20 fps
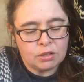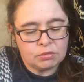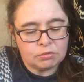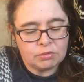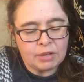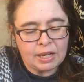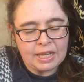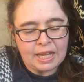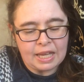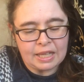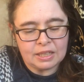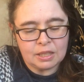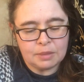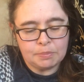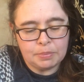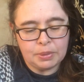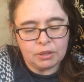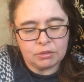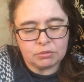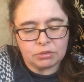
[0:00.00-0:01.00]

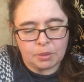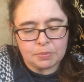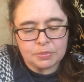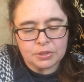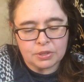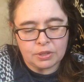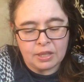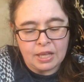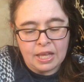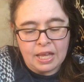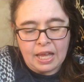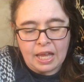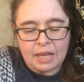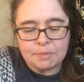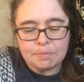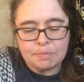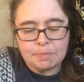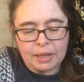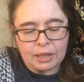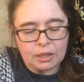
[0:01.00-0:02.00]
red-headed Bill Crumpsell
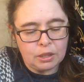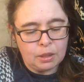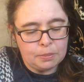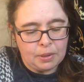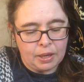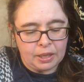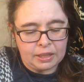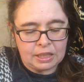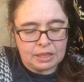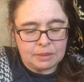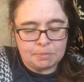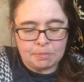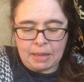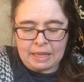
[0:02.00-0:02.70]
and barrel-bodied,